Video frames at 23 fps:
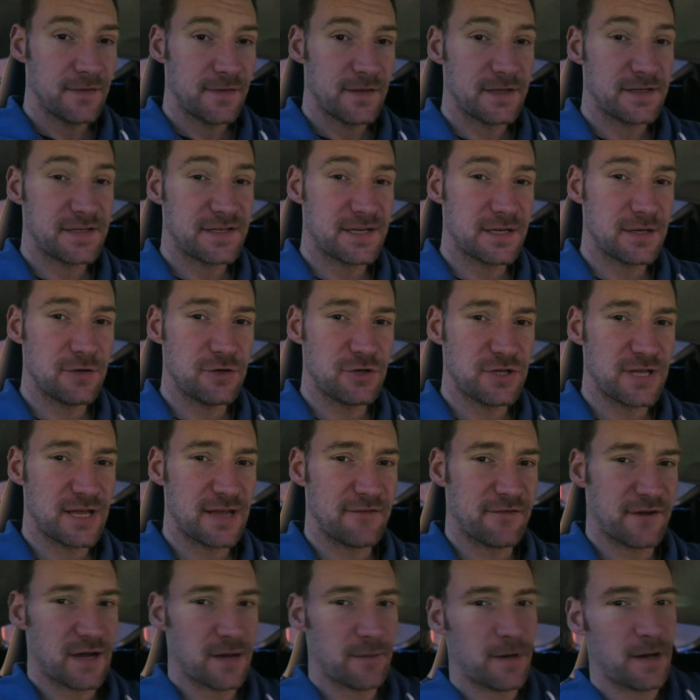the solution
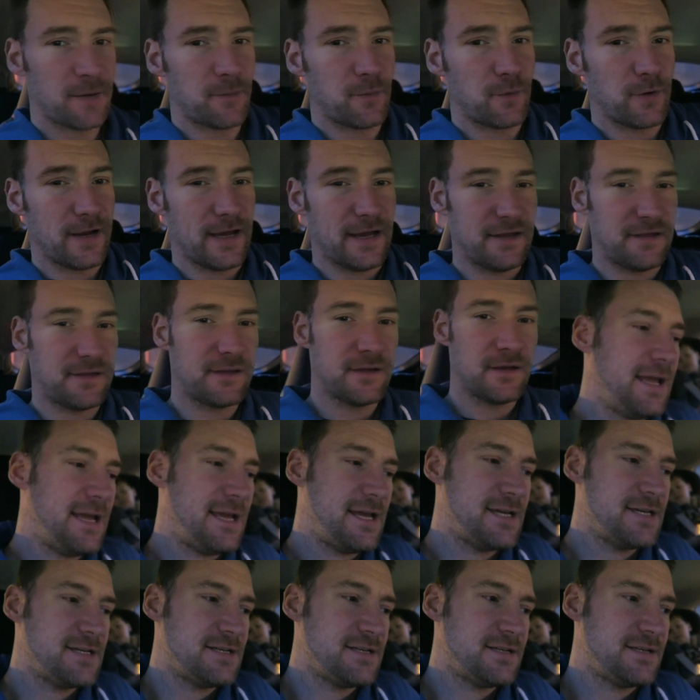they've come up with
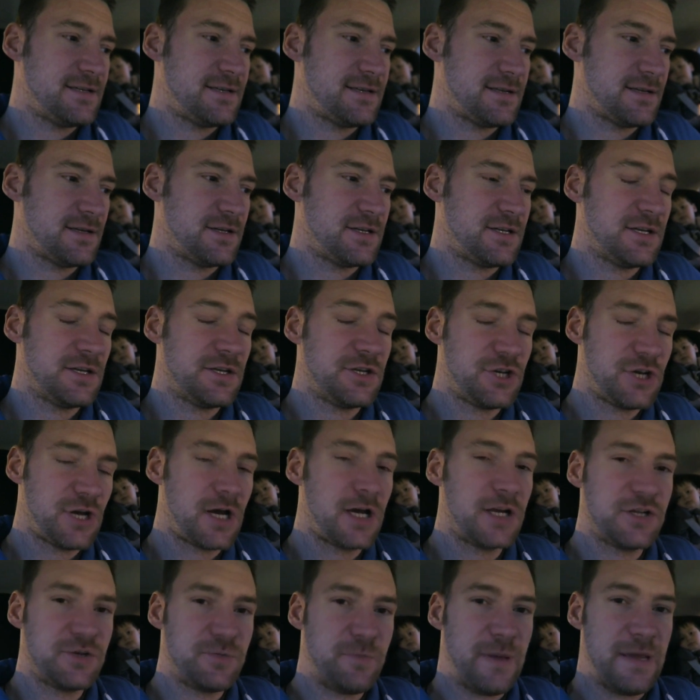is to
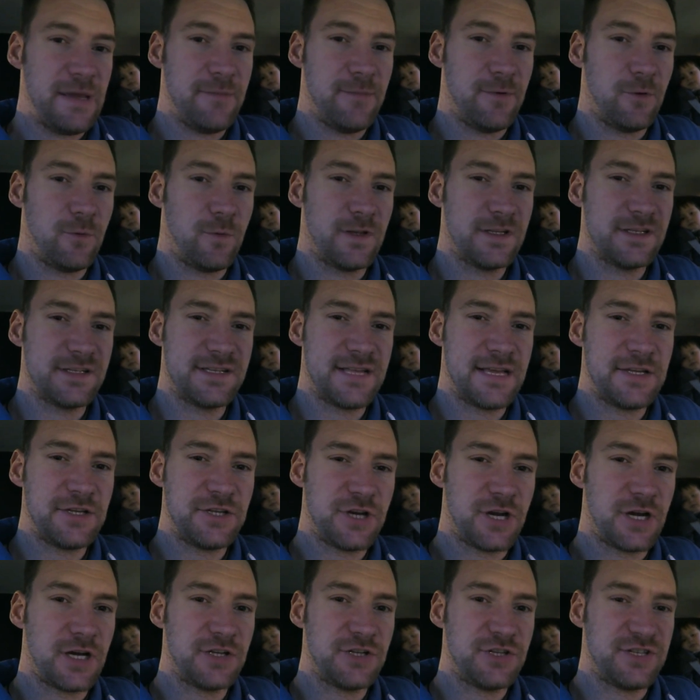charge people once their
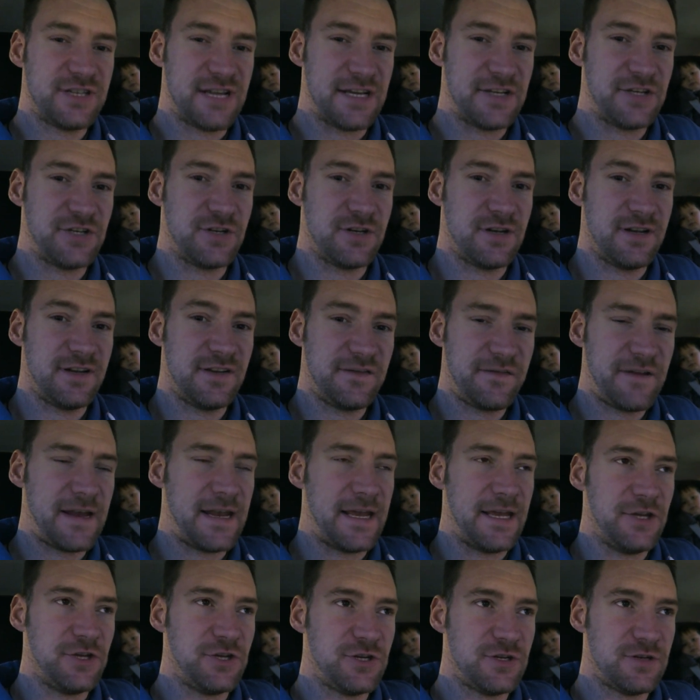charge session has
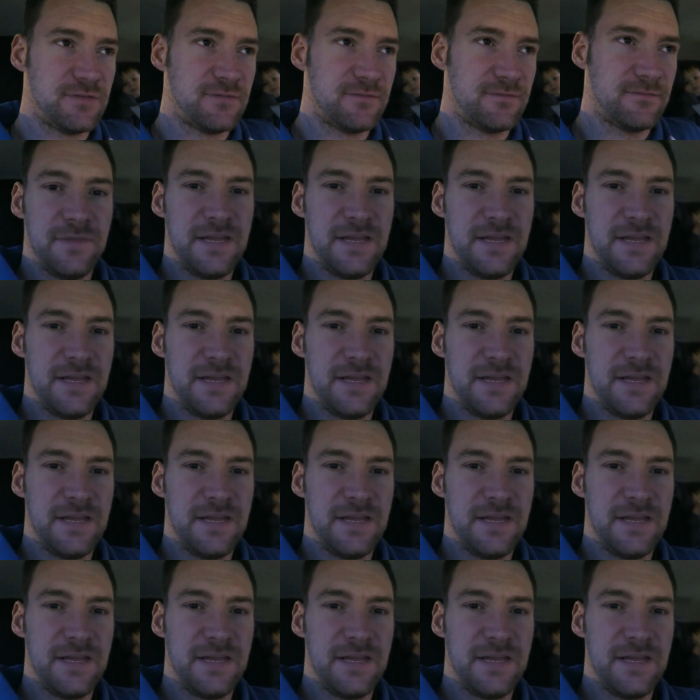finished.